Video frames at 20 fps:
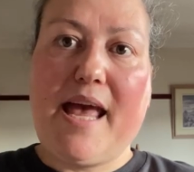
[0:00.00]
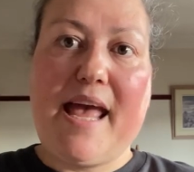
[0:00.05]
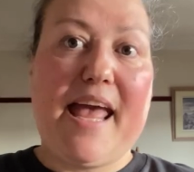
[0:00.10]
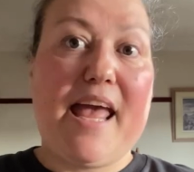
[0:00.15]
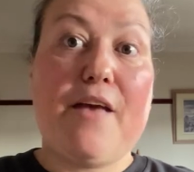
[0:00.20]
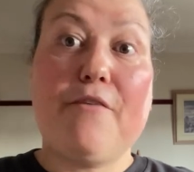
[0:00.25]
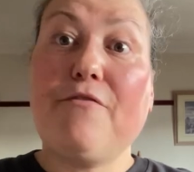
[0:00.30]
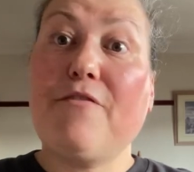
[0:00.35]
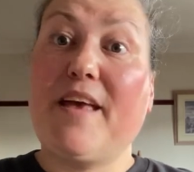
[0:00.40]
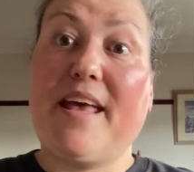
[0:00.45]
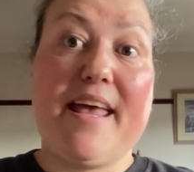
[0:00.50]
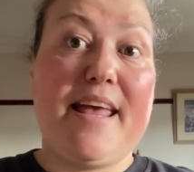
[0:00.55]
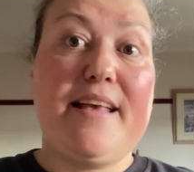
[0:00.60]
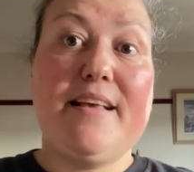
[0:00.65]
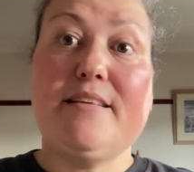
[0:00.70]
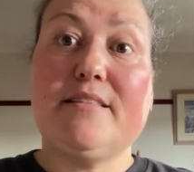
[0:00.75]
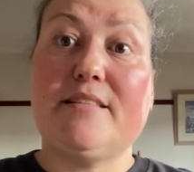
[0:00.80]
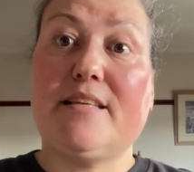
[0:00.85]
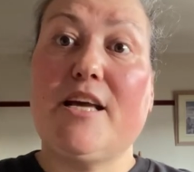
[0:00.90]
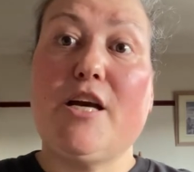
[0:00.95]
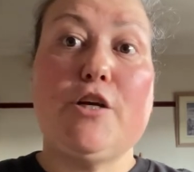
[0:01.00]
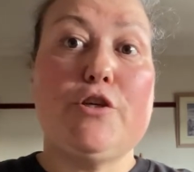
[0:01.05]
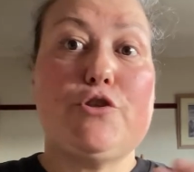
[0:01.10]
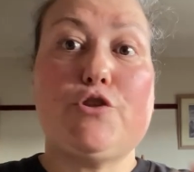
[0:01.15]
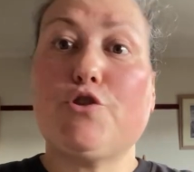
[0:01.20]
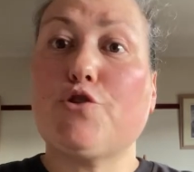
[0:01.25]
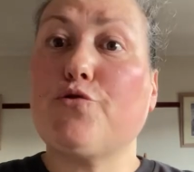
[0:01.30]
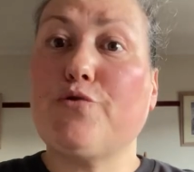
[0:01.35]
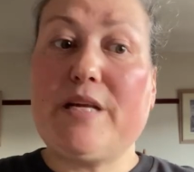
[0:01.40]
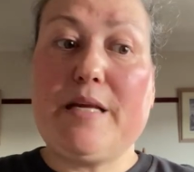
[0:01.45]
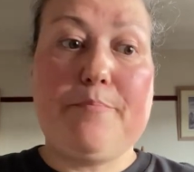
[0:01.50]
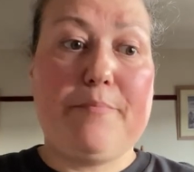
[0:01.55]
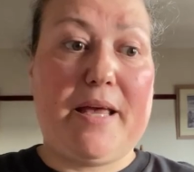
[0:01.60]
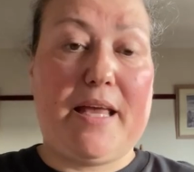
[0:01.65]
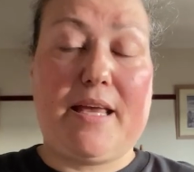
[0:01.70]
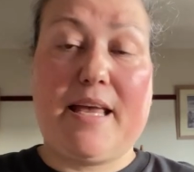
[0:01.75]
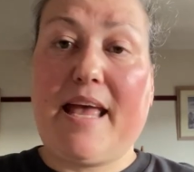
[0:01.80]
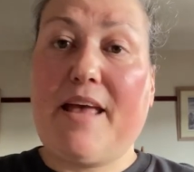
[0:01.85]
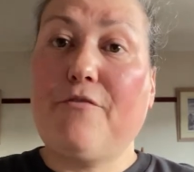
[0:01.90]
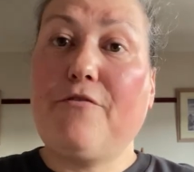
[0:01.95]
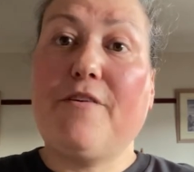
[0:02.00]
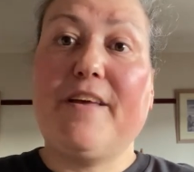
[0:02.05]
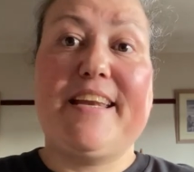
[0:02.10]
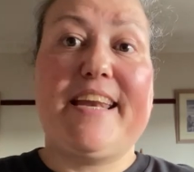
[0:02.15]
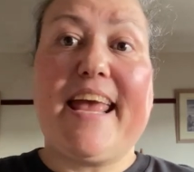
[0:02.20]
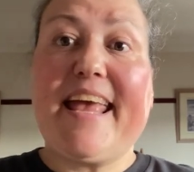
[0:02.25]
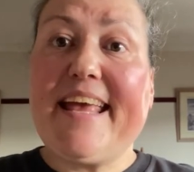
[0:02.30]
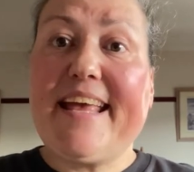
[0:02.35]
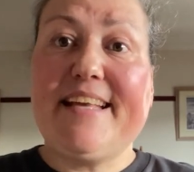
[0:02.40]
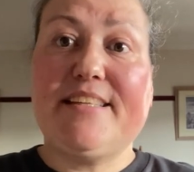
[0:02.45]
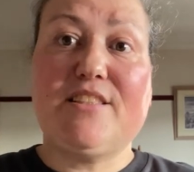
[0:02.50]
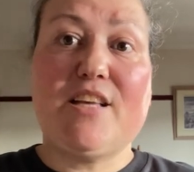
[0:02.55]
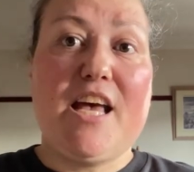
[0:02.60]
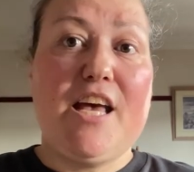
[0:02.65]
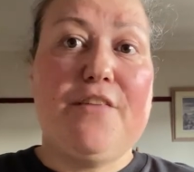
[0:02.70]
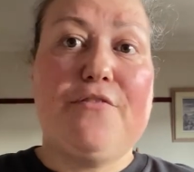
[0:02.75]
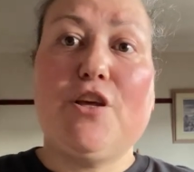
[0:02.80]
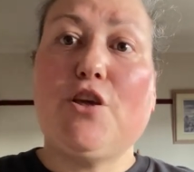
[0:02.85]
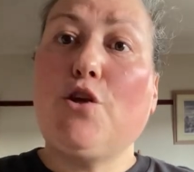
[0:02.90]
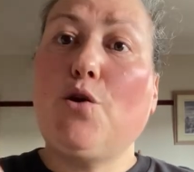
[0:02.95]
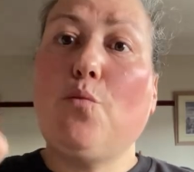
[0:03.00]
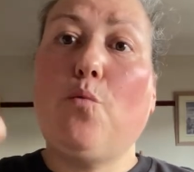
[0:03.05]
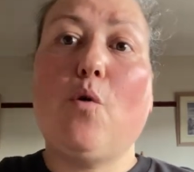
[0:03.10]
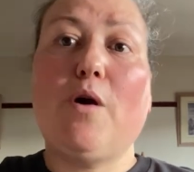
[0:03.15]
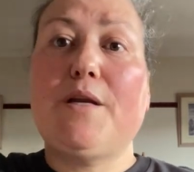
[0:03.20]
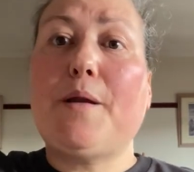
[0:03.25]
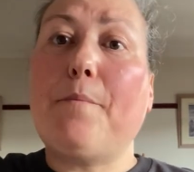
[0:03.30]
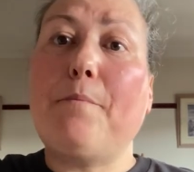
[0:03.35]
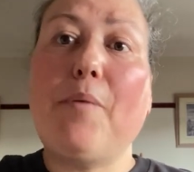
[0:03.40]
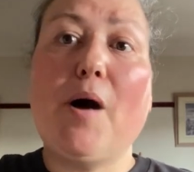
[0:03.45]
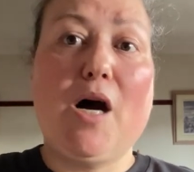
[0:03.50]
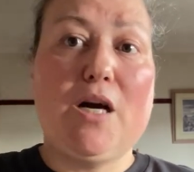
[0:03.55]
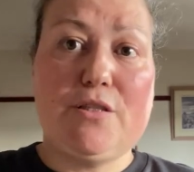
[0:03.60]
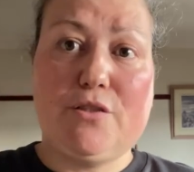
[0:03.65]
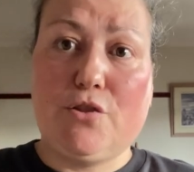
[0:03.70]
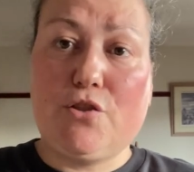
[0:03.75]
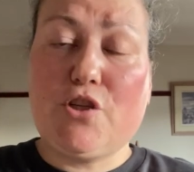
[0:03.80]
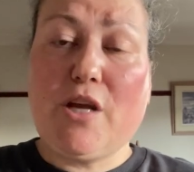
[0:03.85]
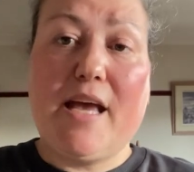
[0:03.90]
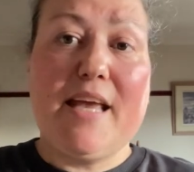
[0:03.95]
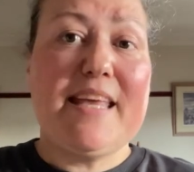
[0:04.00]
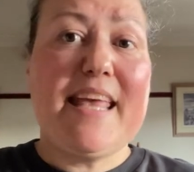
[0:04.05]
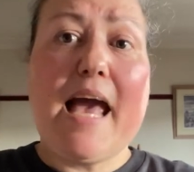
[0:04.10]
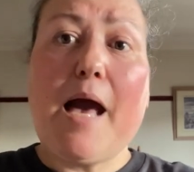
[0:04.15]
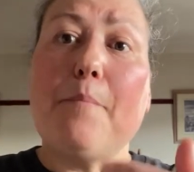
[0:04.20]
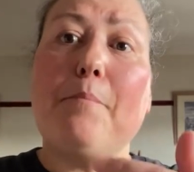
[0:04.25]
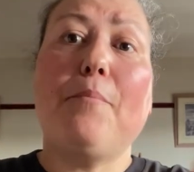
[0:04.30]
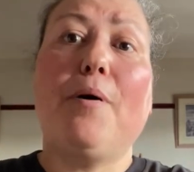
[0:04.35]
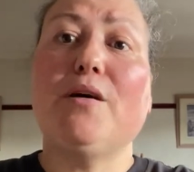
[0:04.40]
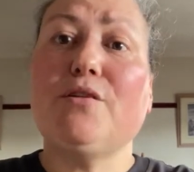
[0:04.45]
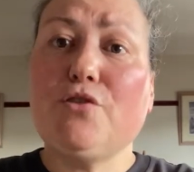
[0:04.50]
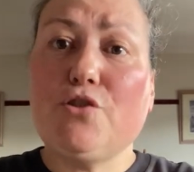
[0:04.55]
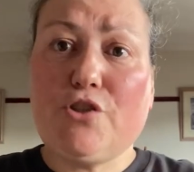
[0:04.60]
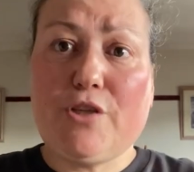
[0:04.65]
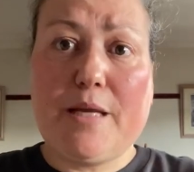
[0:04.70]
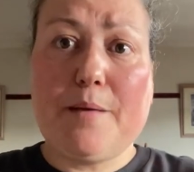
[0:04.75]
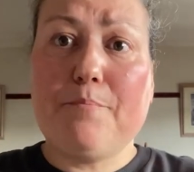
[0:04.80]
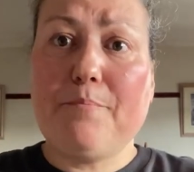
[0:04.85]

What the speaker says: If it is screaming, if it is that you want to punch, get a punching